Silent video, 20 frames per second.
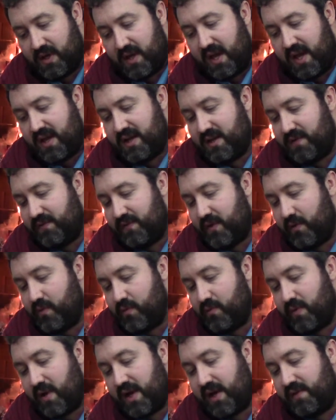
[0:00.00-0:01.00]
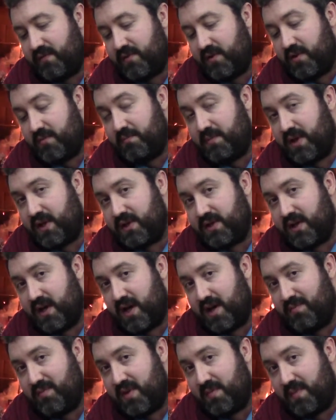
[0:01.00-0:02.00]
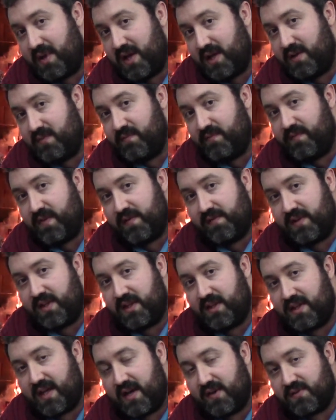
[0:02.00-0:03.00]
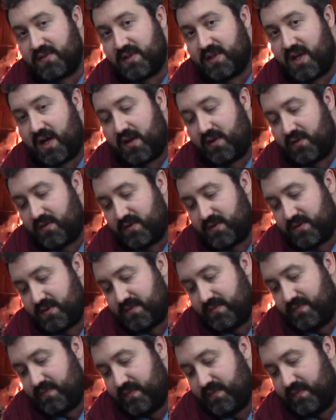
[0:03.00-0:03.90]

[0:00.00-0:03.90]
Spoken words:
And if they were ready for the big time, they paid him $50,000.